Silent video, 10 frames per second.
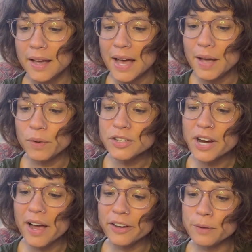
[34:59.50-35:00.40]
I wonder
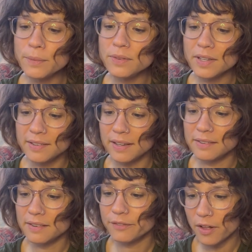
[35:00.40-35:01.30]
how your music
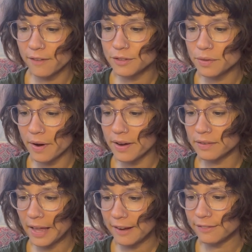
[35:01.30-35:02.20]
taste evolved throughout
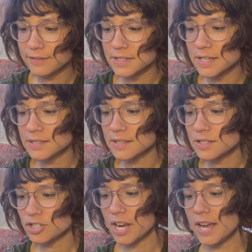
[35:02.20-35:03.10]
your life. Does the
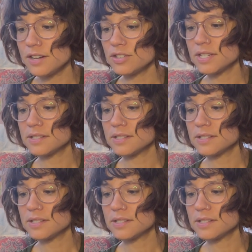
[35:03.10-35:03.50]
change in